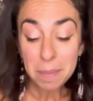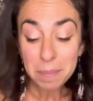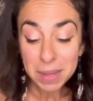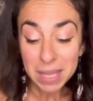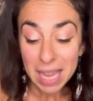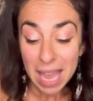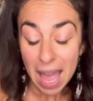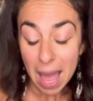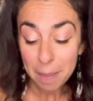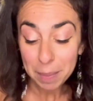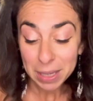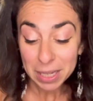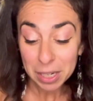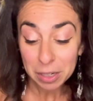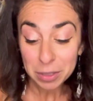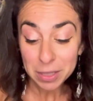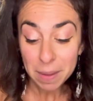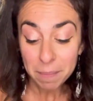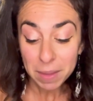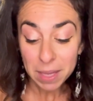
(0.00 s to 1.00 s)
happening here,
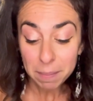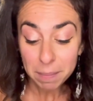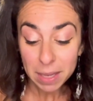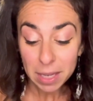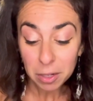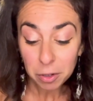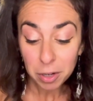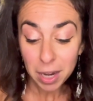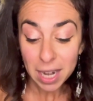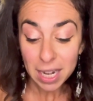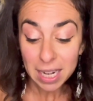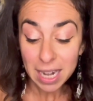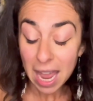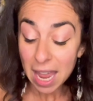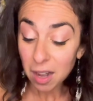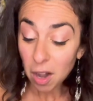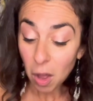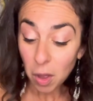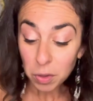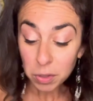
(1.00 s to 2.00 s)
something being created.
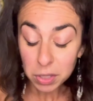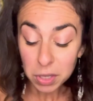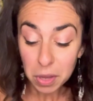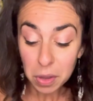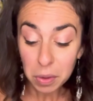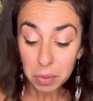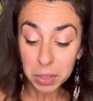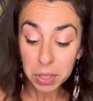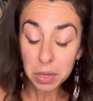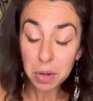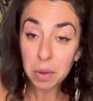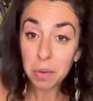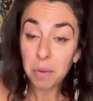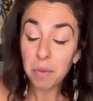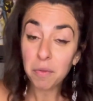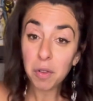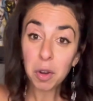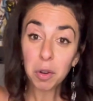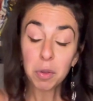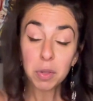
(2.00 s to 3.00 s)
And also,
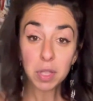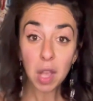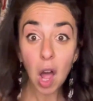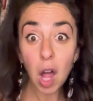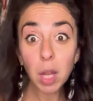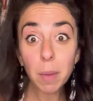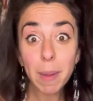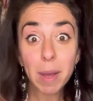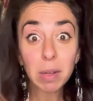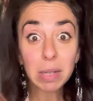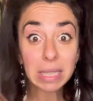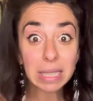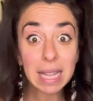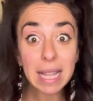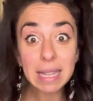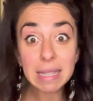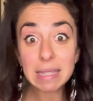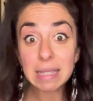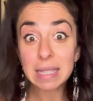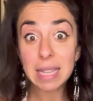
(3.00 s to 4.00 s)
Virgo is all about
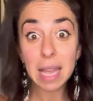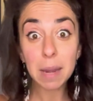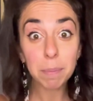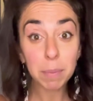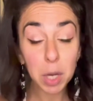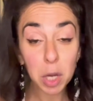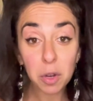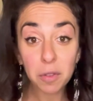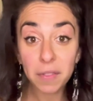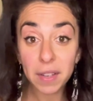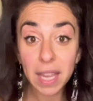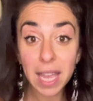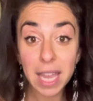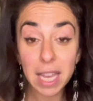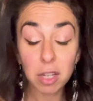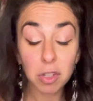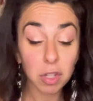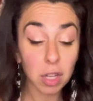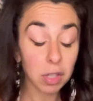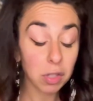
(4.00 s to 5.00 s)
cleanse and
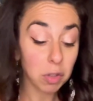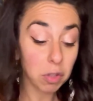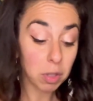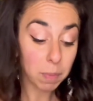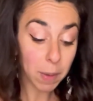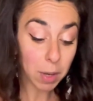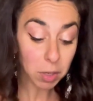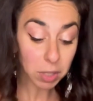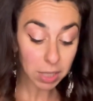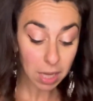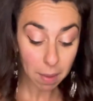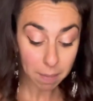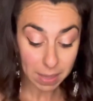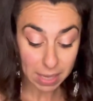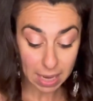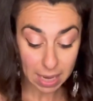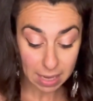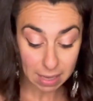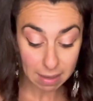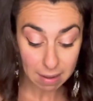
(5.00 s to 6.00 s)
purification. So Spirit's coming
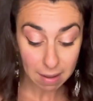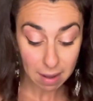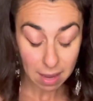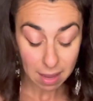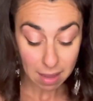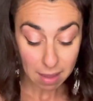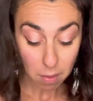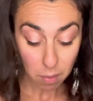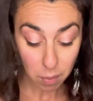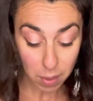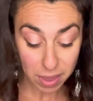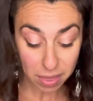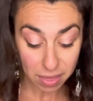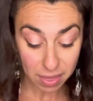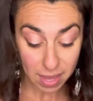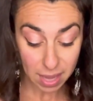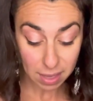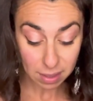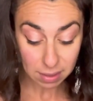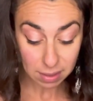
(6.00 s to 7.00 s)
in with
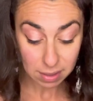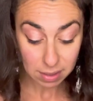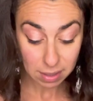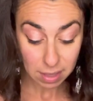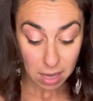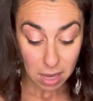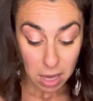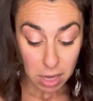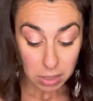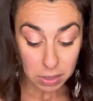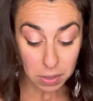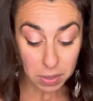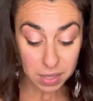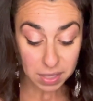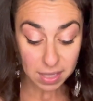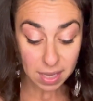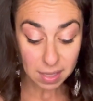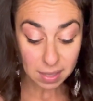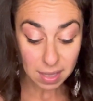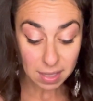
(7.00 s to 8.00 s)
this. So this
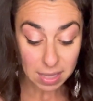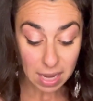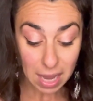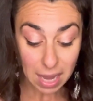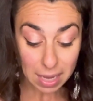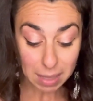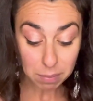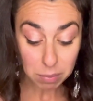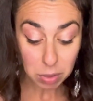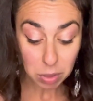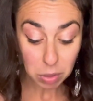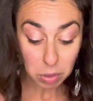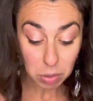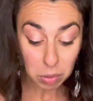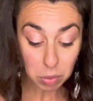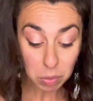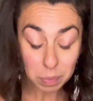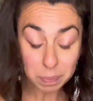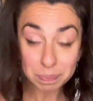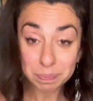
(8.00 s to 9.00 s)
is a time
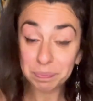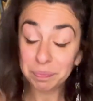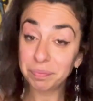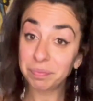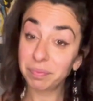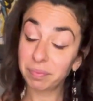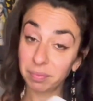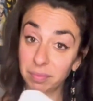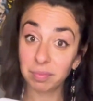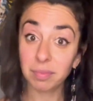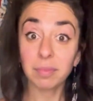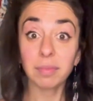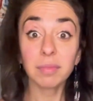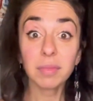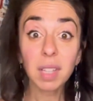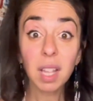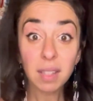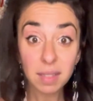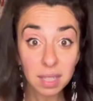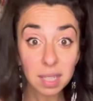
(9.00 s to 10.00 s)
to
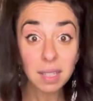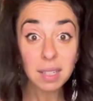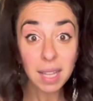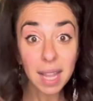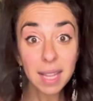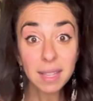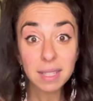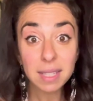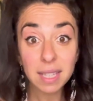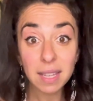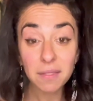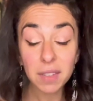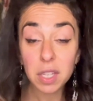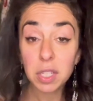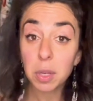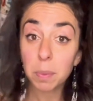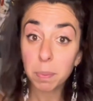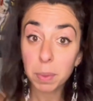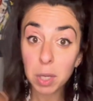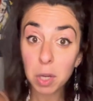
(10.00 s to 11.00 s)
cleanse, even
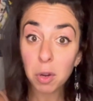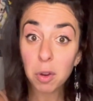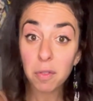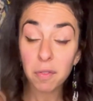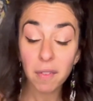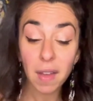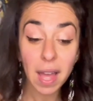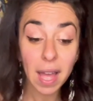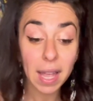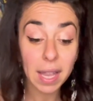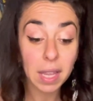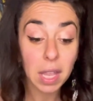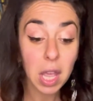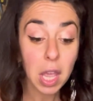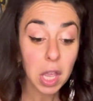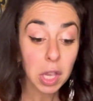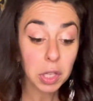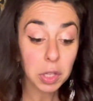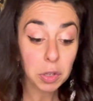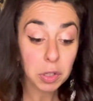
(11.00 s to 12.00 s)
to purify your